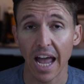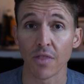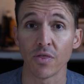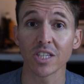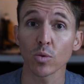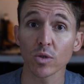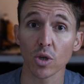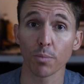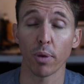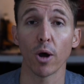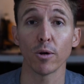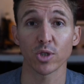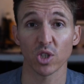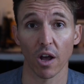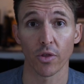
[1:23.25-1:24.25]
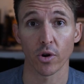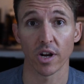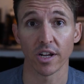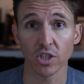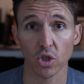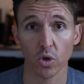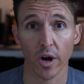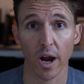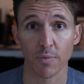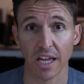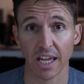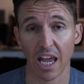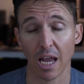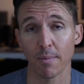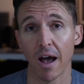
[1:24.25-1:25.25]
And this was a post on their Instagram
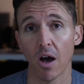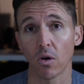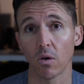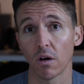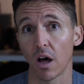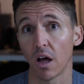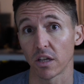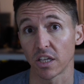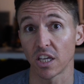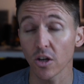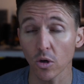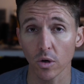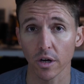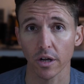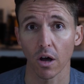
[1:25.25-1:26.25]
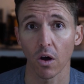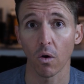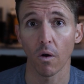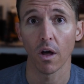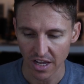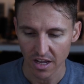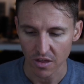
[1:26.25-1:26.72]
that came out a year ago.